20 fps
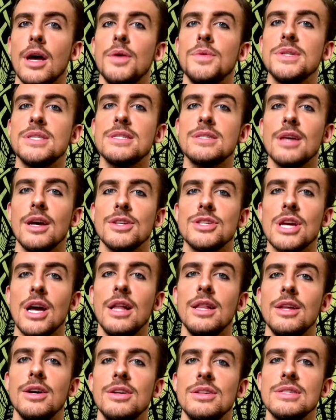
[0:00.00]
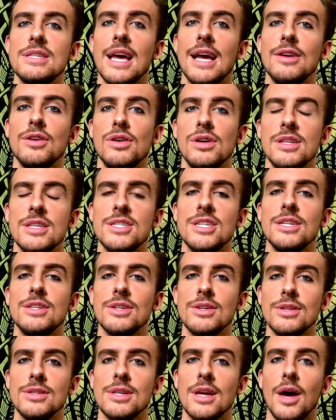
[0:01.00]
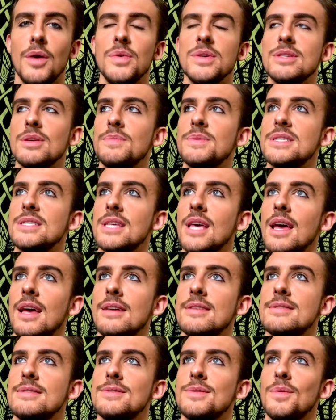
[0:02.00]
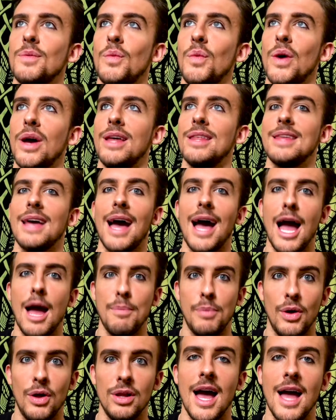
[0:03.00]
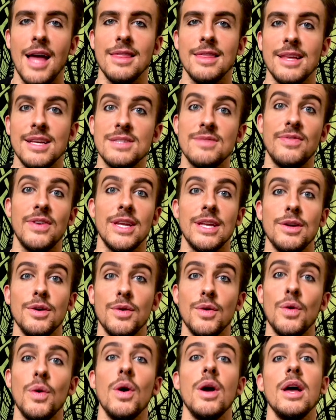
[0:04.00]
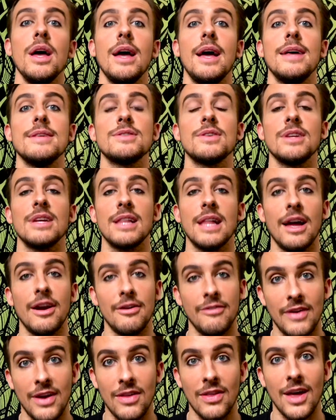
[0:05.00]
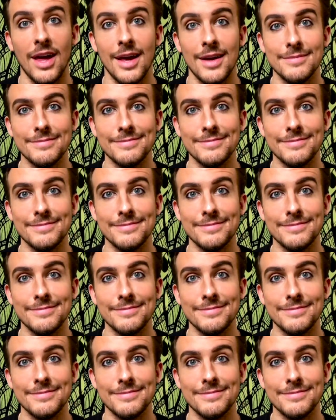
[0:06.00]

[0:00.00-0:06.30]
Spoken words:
was such a little technology dude. I was obsessed with Apple, and this video is going to clarify that.